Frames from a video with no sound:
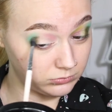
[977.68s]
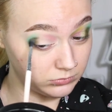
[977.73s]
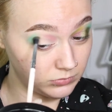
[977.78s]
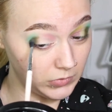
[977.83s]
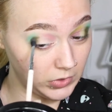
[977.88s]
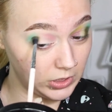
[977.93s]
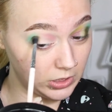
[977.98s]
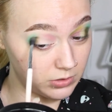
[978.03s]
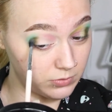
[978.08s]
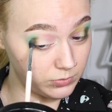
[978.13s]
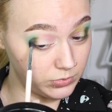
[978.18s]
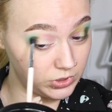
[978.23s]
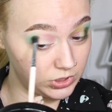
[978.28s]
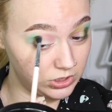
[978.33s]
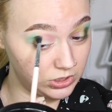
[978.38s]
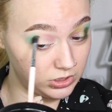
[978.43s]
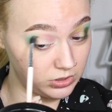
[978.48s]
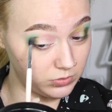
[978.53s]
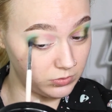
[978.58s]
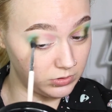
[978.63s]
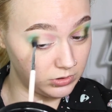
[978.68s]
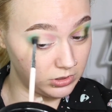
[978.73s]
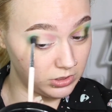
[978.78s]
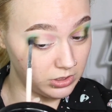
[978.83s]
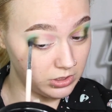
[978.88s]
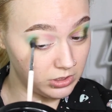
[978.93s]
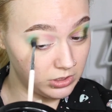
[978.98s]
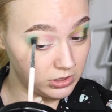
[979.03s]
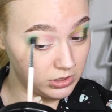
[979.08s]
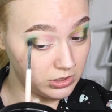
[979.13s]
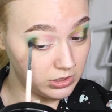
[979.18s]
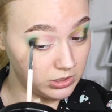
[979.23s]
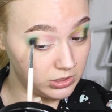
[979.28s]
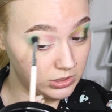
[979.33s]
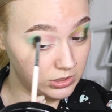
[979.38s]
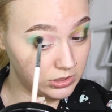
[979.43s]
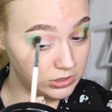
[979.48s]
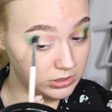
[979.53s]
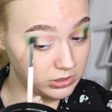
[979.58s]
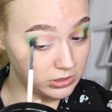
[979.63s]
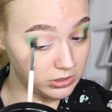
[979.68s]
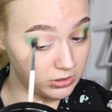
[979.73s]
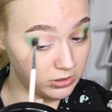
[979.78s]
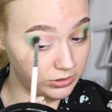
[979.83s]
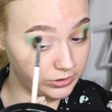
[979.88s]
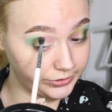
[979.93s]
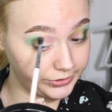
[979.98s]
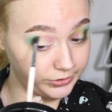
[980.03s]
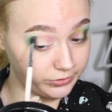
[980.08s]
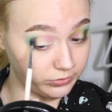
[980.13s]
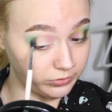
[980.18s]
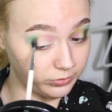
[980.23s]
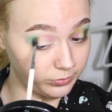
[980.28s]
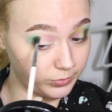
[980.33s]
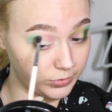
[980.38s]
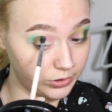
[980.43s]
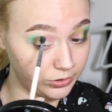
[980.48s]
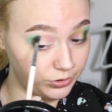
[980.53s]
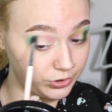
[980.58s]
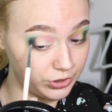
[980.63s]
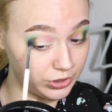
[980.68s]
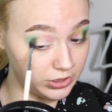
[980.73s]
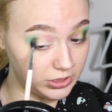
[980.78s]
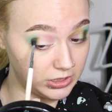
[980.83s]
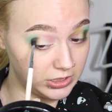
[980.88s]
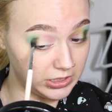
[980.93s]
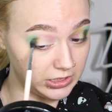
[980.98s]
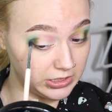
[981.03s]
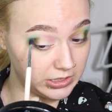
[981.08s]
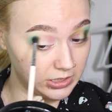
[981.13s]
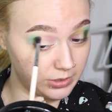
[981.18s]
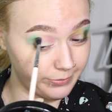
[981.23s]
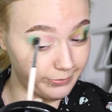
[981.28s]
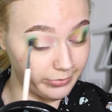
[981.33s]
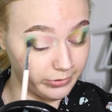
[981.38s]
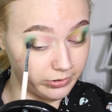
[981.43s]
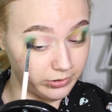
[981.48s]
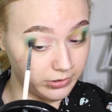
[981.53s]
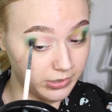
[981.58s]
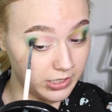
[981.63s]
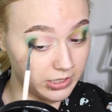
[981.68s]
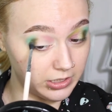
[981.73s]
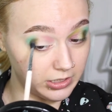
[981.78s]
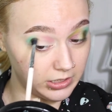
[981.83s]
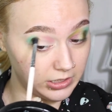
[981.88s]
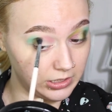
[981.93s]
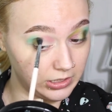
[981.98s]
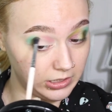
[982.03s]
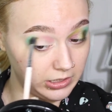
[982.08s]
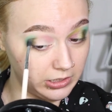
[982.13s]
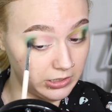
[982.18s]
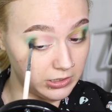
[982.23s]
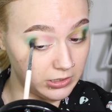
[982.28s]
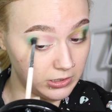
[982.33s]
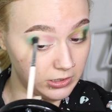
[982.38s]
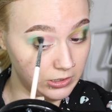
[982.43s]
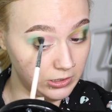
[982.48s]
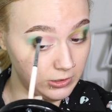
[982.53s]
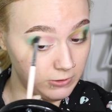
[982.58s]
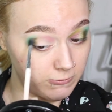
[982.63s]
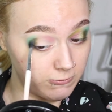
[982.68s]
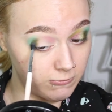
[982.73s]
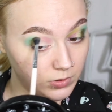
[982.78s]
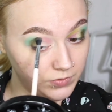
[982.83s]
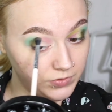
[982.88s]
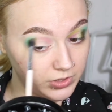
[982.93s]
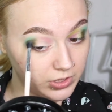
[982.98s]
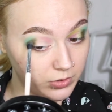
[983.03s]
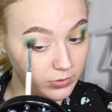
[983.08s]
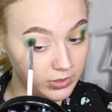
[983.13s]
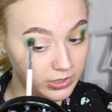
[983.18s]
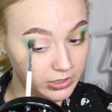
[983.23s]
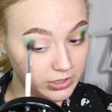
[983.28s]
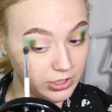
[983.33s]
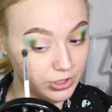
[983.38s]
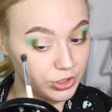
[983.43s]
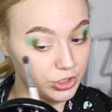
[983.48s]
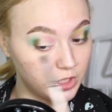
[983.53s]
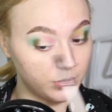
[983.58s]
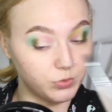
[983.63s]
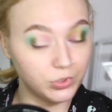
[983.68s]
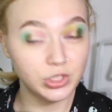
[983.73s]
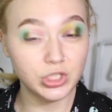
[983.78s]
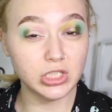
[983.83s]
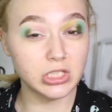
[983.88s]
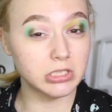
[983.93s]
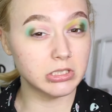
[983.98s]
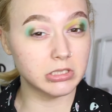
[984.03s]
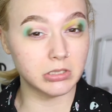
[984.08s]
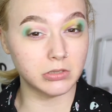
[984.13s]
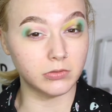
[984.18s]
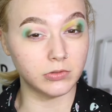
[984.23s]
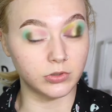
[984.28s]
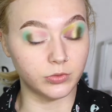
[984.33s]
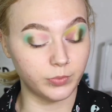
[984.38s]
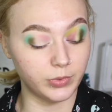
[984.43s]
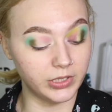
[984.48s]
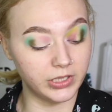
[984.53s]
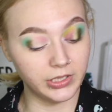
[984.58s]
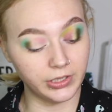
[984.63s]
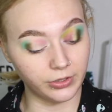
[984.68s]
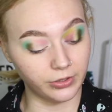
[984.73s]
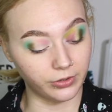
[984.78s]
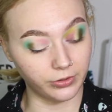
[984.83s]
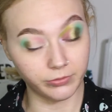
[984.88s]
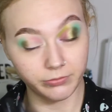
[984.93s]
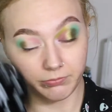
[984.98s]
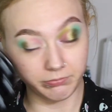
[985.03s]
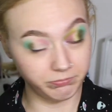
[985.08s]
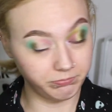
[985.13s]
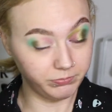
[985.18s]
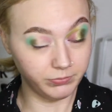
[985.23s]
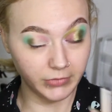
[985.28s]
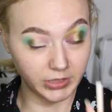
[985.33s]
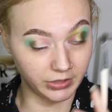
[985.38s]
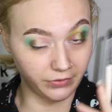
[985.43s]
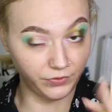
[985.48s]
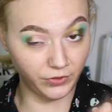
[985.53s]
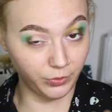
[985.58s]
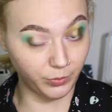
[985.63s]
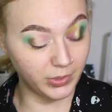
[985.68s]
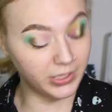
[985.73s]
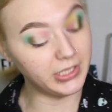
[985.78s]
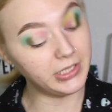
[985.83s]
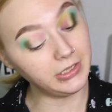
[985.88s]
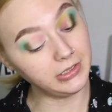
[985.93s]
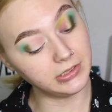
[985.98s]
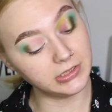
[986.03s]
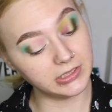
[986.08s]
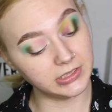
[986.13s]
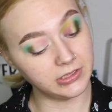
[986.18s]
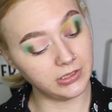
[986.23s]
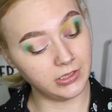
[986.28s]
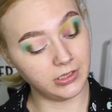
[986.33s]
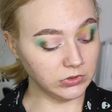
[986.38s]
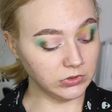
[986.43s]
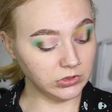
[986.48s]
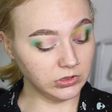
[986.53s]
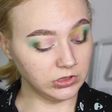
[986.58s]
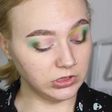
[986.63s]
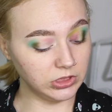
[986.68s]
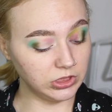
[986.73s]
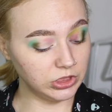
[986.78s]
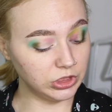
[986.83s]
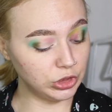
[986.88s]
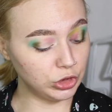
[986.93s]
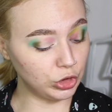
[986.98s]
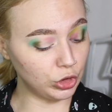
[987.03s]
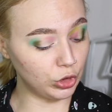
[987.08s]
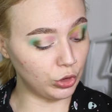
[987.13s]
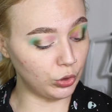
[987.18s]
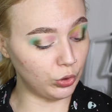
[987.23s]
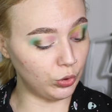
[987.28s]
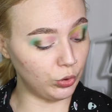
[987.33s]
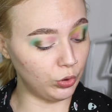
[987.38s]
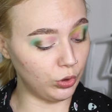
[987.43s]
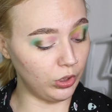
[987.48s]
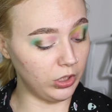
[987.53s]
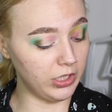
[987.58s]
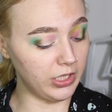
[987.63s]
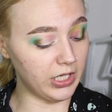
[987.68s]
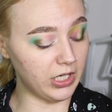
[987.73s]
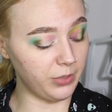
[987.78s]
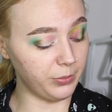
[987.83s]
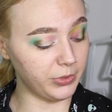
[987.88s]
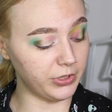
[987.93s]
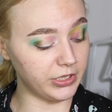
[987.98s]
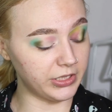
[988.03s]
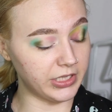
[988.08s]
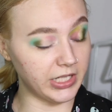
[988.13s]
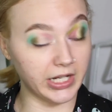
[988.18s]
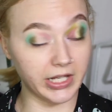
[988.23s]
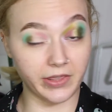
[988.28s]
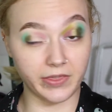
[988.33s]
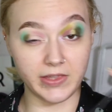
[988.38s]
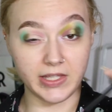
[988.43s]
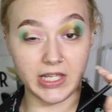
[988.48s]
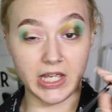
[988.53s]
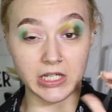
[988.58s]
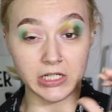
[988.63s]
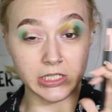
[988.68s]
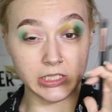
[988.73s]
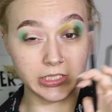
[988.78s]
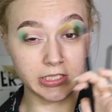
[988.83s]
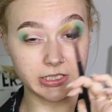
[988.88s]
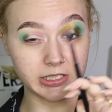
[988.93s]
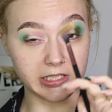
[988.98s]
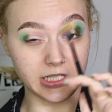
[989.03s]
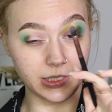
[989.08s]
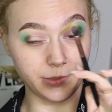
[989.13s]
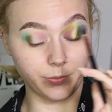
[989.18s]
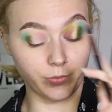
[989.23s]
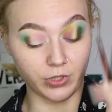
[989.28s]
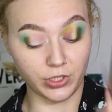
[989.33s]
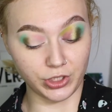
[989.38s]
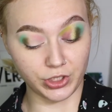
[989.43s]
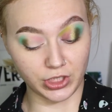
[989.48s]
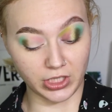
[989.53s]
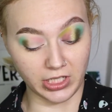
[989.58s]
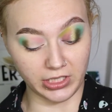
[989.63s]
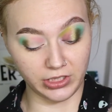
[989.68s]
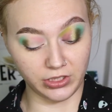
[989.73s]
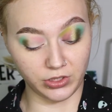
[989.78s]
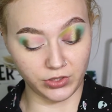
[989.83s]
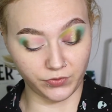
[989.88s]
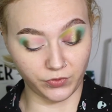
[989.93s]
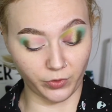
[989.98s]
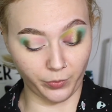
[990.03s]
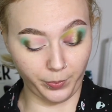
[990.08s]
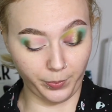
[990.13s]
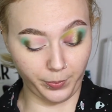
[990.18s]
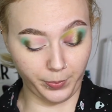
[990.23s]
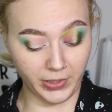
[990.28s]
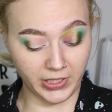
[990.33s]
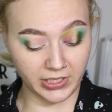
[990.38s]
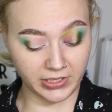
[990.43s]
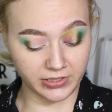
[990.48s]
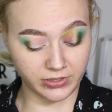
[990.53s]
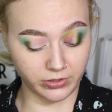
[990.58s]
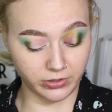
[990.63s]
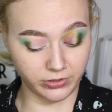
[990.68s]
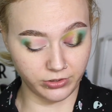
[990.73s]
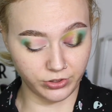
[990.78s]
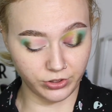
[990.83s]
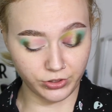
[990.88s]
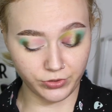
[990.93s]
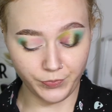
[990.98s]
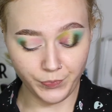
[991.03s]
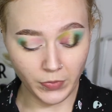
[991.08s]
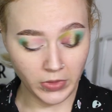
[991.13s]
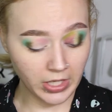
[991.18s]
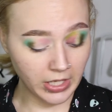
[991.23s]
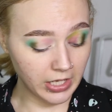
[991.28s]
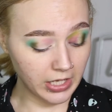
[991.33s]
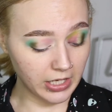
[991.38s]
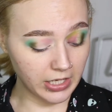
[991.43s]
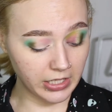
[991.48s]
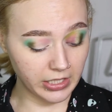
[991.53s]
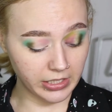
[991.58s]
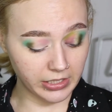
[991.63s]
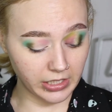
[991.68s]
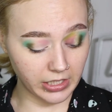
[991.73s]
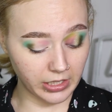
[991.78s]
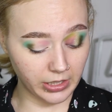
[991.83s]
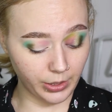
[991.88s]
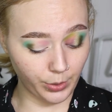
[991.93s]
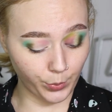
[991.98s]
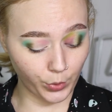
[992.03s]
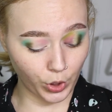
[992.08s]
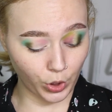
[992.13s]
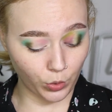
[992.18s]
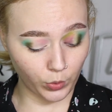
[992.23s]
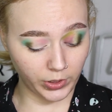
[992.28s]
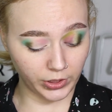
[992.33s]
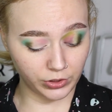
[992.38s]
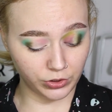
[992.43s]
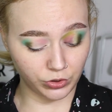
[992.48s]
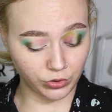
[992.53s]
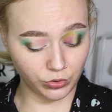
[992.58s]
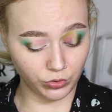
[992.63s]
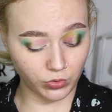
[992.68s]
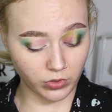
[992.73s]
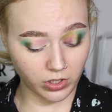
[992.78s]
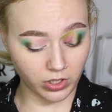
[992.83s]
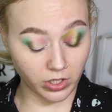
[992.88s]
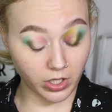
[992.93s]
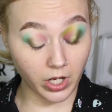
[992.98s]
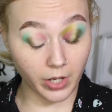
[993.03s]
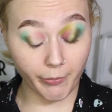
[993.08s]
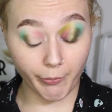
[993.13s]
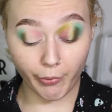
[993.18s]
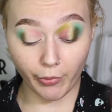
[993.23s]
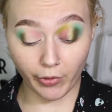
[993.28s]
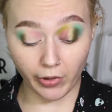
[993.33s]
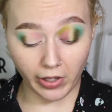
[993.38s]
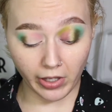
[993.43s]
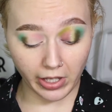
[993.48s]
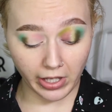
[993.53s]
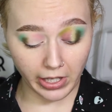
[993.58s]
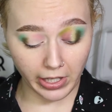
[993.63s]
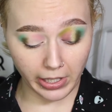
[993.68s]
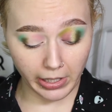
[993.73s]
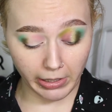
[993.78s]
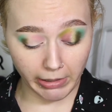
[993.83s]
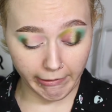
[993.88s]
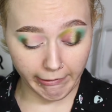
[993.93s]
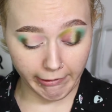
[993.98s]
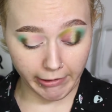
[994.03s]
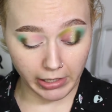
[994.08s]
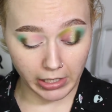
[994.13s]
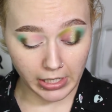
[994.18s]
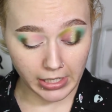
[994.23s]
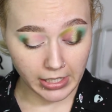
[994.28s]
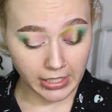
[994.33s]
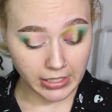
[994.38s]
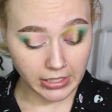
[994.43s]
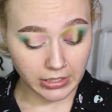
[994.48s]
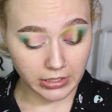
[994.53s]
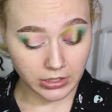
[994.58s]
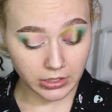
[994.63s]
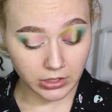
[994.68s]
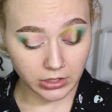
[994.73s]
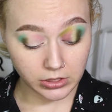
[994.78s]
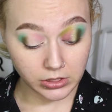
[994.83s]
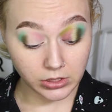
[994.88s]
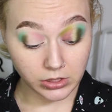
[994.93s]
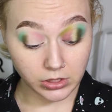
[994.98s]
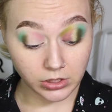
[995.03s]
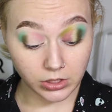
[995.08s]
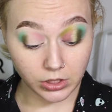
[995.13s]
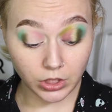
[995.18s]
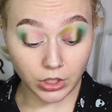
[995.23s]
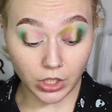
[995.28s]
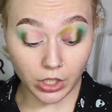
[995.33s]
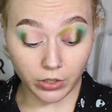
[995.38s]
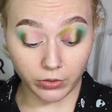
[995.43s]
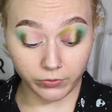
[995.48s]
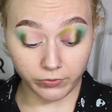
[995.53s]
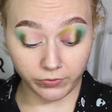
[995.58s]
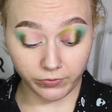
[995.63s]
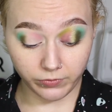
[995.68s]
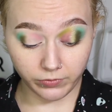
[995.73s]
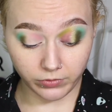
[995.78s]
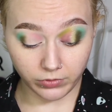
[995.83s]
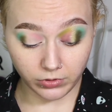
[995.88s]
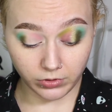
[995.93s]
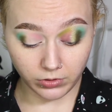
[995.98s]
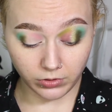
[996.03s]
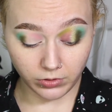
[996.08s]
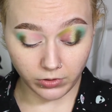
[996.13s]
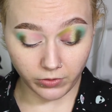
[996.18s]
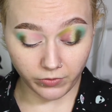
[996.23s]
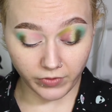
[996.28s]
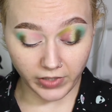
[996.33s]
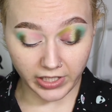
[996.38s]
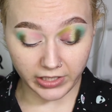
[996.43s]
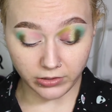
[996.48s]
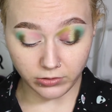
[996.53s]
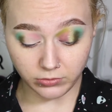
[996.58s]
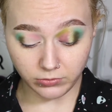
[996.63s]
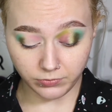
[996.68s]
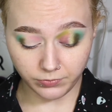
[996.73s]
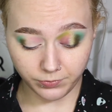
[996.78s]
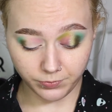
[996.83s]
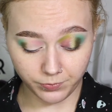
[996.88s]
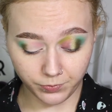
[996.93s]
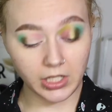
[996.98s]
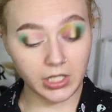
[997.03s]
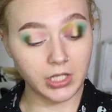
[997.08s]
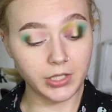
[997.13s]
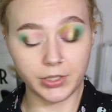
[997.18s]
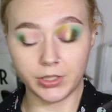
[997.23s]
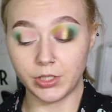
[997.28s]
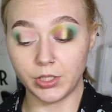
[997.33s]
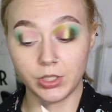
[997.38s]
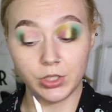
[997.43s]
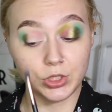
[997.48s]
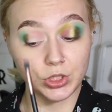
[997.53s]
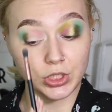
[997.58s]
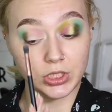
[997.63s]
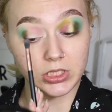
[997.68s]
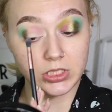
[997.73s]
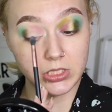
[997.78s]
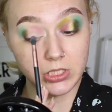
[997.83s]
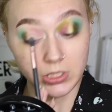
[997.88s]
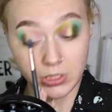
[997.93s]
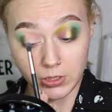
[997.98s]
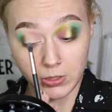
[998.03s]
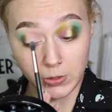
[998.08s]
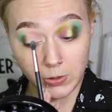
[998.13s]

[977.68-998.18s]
Now I'm just doing circular motions to get that blended in. I'll have to go in and touch it up just a little bit here in a few minutes. So now I'm gonna take the same brush that I used for Pink Soju and I'm going to apply Noveil and just